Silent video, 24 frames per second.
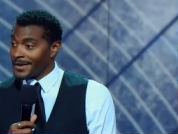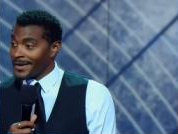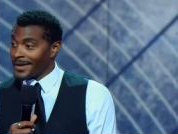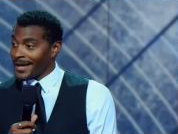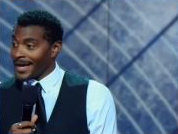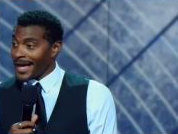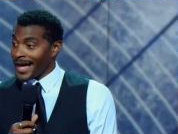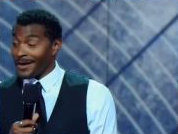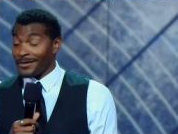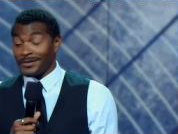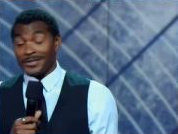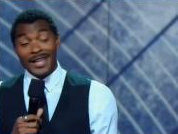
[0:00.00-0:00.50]

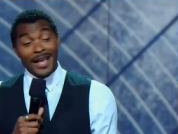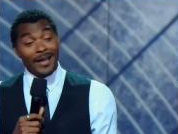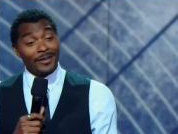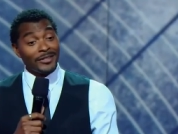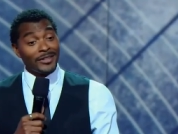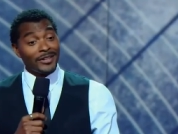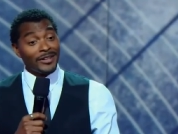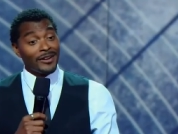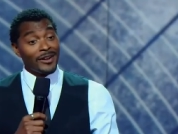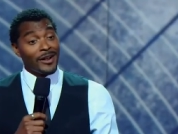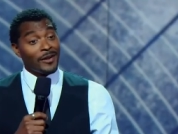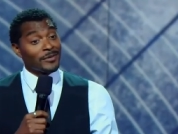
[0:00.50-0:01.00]
I was out
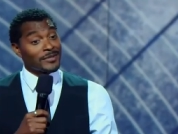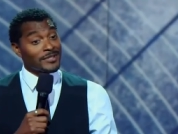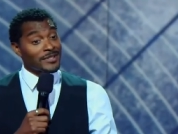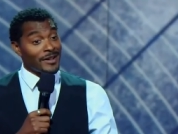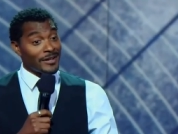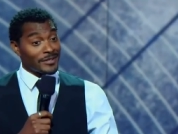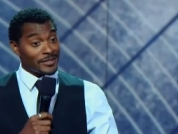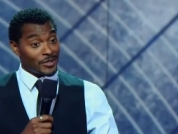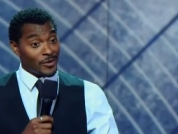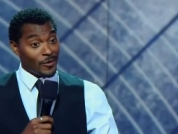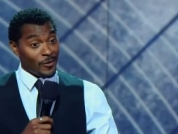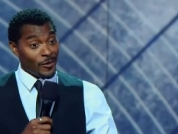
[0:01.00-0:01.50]
there, I was on
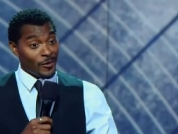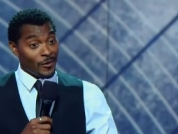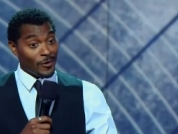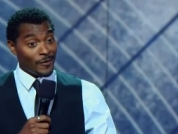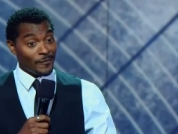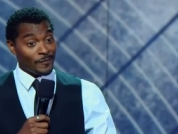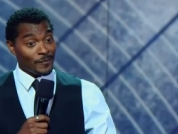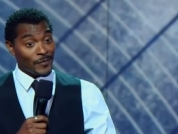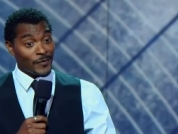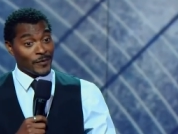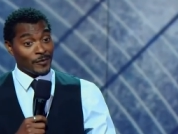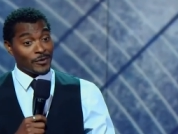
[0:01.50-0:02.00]
tour
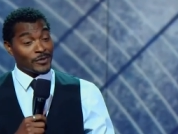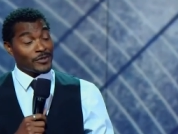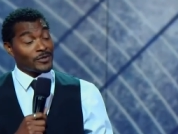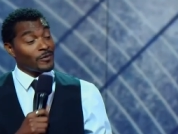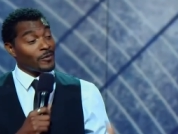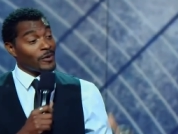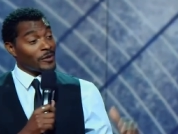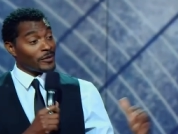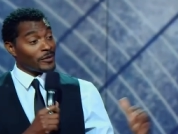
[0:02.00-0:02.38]
with two other